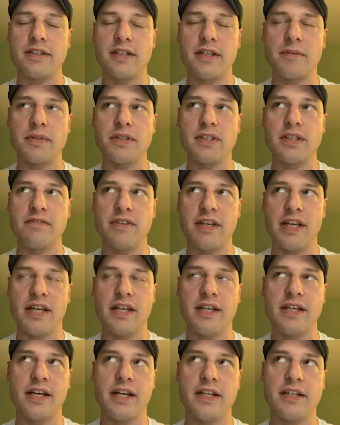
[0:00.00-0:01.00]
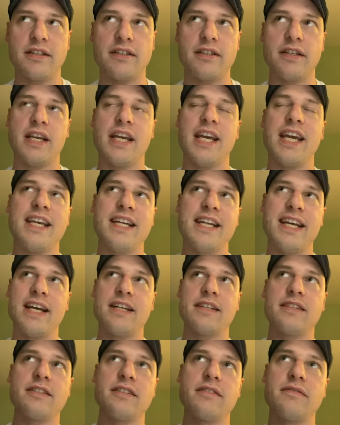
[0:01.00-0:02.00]
And I believe
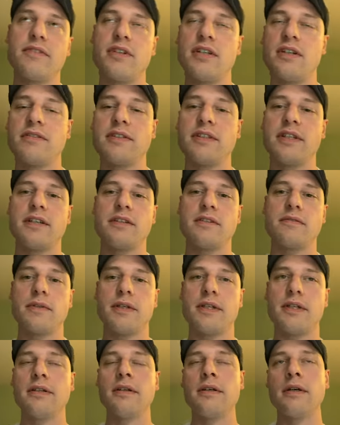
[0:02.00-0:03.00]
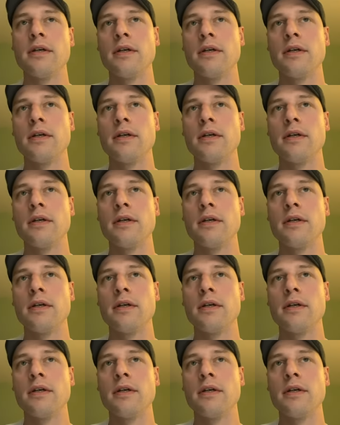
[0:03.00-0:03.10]
Hainan is involved in that as well.